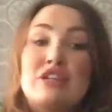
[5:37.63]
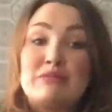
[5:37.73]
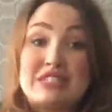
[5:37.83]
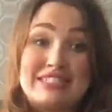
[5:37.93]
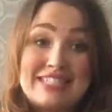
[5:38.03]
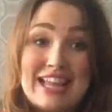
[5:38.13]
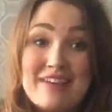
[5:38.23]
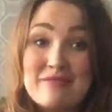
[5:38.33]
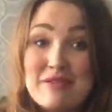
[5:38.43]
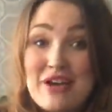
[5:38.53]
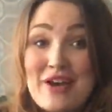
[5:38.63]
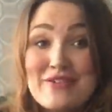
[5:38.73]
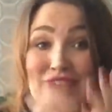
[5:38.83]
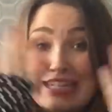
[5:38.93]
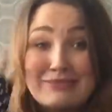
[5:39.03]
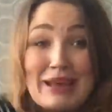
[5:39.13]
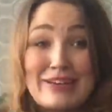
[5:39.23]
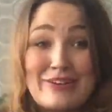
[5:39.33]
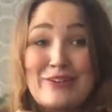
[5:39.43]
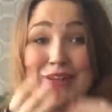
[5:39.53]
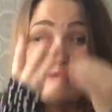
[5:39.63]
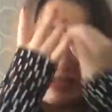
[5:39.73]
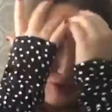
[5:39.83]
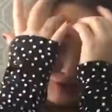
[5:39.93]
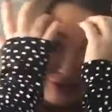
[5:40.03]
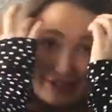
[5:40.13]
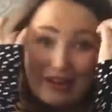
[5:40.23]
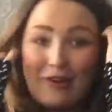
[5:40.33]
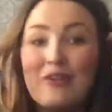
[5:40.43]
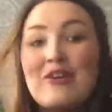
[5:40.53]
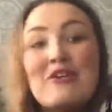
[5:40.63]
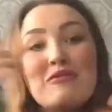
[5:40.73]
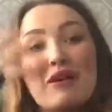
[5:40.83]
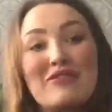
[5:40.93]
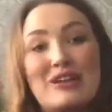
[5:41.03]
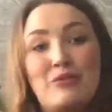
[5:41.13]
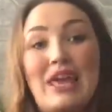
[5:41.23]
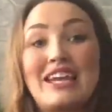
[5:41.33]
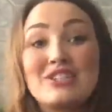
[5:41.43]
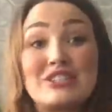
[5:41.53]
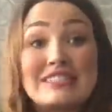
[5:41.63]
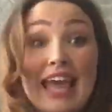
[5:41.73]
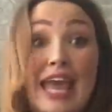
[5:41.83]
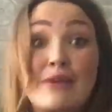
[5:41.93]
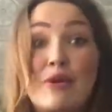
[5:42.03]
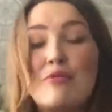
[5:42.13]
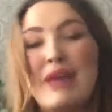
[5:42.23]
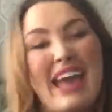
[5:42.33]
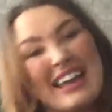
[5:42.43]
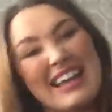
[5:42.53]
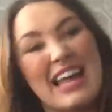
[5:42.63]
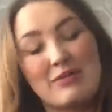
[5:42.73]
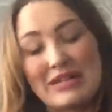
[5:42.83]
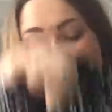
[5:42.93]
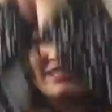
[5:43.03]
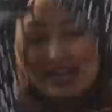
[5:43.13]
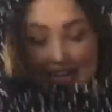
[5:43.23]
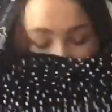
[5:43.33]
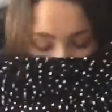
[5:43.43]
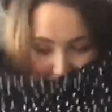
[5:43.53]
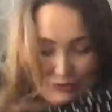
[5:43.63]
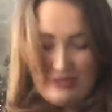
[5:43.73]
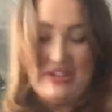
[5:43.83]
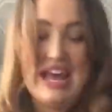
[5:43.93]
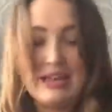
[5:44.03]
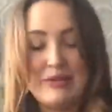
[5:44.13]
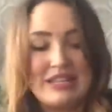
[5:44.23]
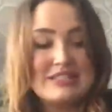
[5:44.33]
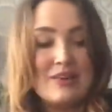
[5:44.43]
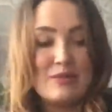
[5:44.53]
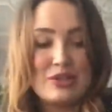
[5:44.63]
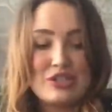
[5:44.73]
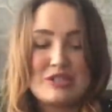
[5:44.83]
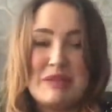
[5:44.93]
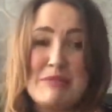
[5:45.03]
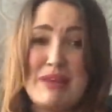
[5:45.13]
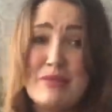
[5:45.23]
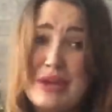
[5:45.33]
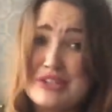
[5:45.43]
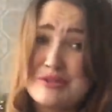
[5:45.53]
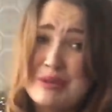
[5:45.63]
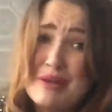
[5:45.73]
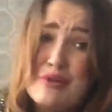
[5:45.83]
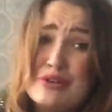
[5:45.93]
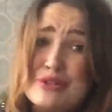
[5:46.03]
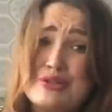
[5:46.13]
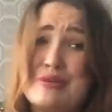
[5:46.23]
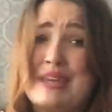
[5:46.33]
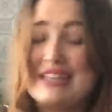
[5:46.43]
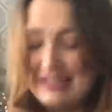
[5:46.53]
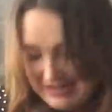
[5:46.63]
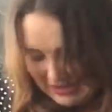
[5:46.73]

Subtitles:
tempted to still have my face paint on or like my sugar skull, my red wig and just scare you all. But it ain't Halloween today. It isn't falling on Halloween. So it would have just been a bit weird. You'd be like, what are you doing?